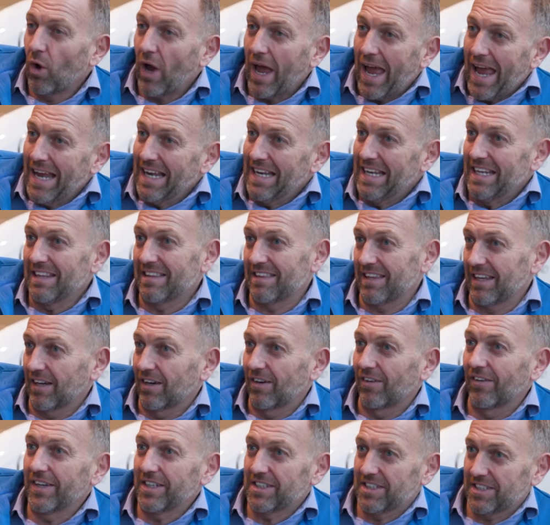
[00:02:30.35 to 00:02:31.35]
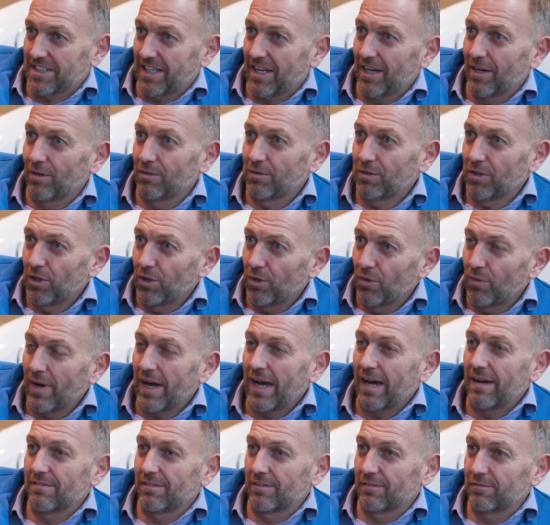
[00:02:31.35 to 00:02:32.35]
Anything I sell, you
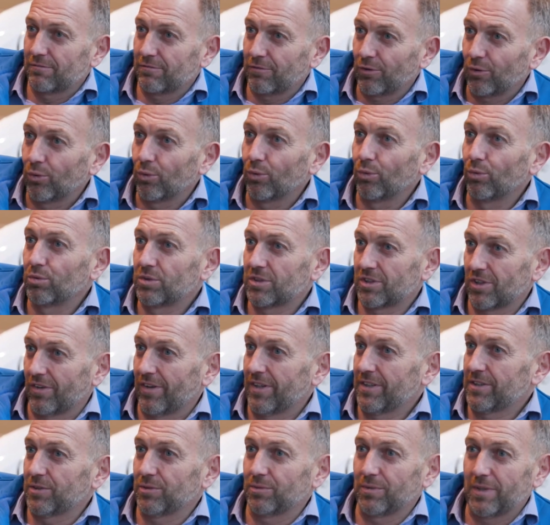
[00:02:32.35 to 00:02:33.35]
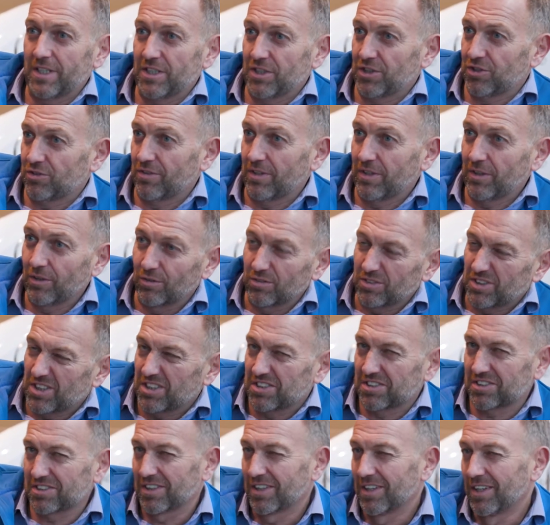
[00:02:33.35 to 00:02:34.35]
have a full title history, not
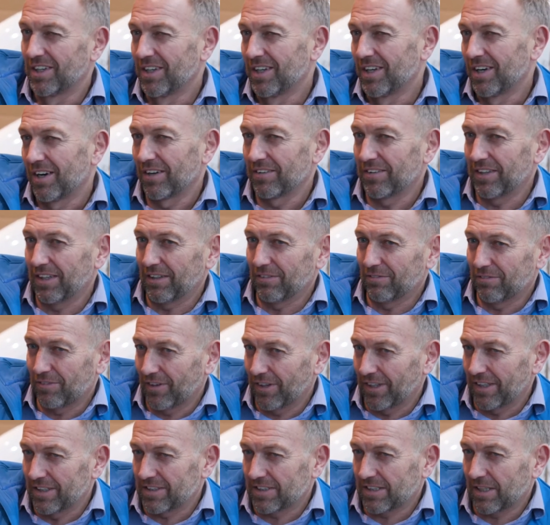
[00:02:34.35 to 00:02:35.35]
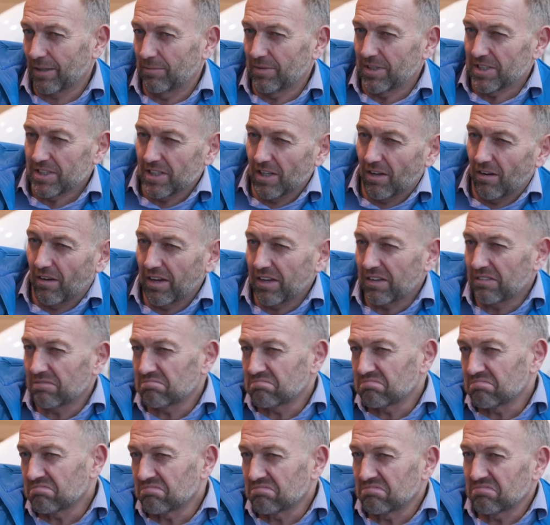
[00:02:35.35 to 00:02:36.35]
just, I think the finance companies like
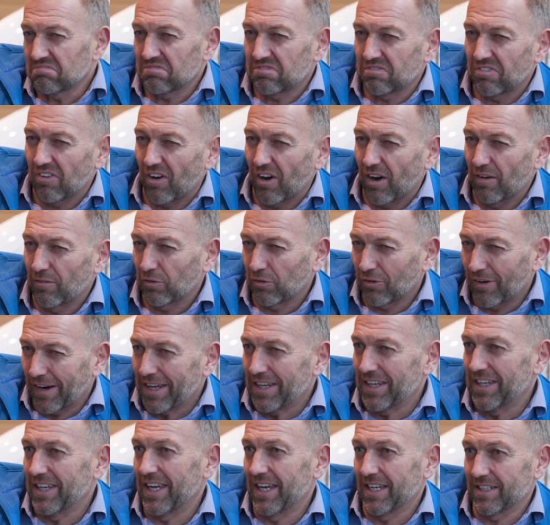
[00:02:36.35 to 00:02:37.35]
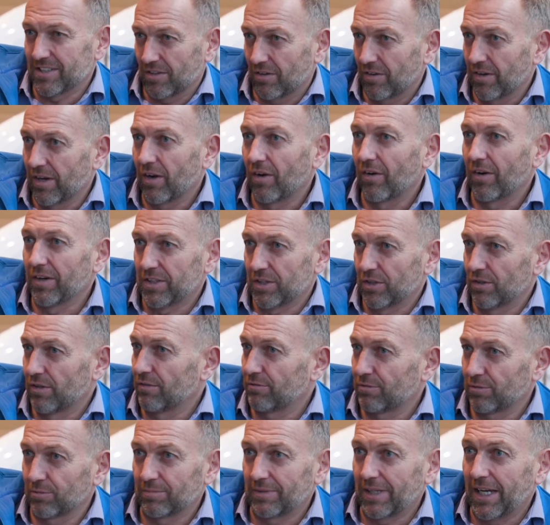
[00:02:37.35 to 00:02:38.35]
5 or 8 years. I do it
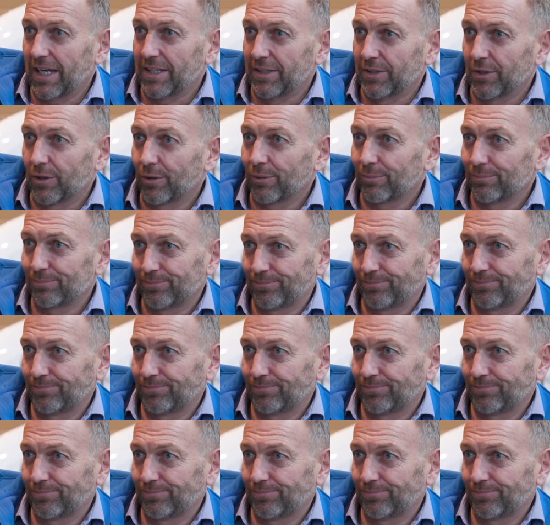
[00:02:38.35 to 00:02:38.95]
from day dot.